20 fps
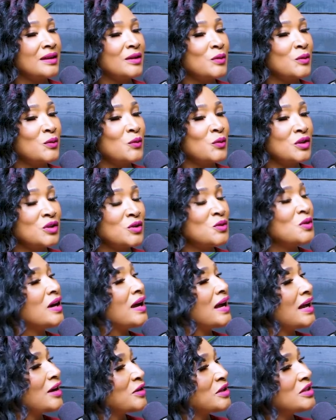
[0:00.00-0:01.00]
when you are
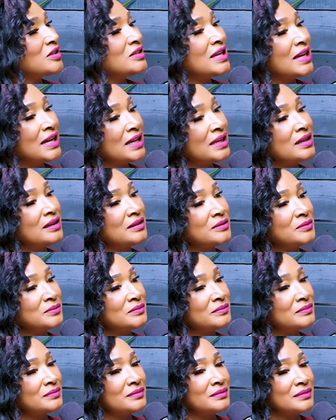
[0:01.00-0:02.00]
out here dating,
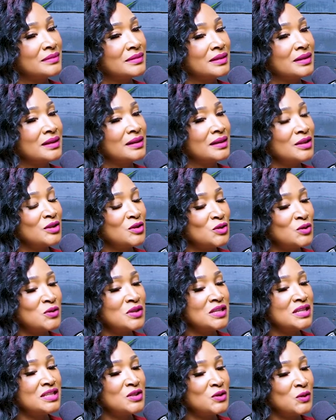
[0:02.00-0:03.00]
you
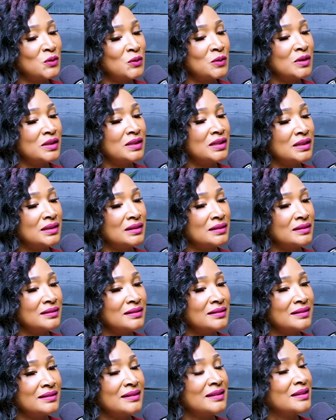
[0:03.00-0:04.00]
need to really
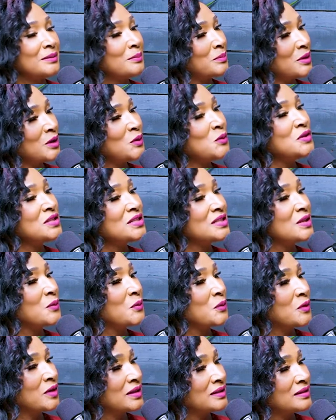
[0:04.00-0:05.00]
be with
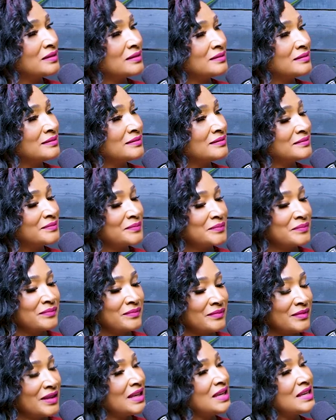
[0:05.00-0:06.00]
someone
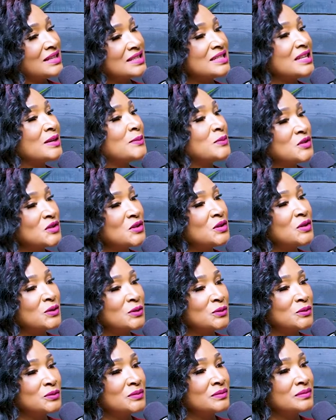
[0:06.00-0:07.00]
that accepts you.
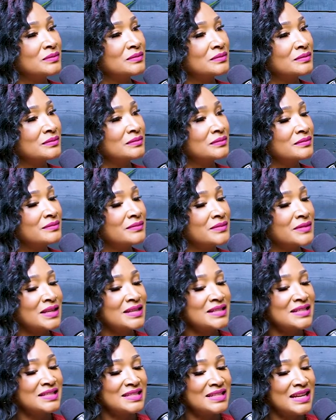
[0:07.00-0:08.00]

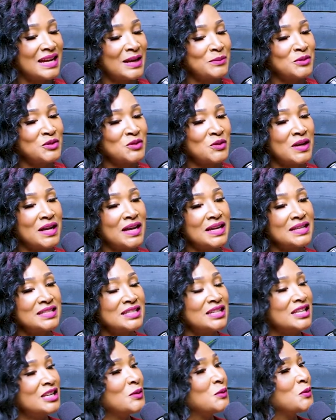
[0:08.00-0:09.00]
Stop trying
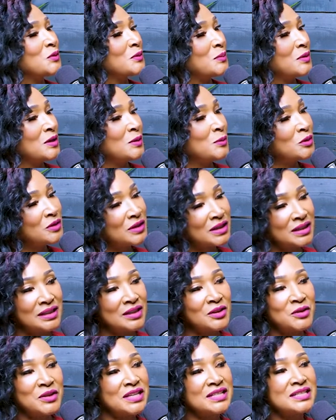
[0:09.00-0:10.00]
to get with people that
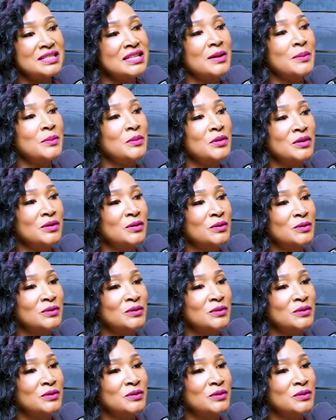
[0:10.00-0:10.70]
don't accept you.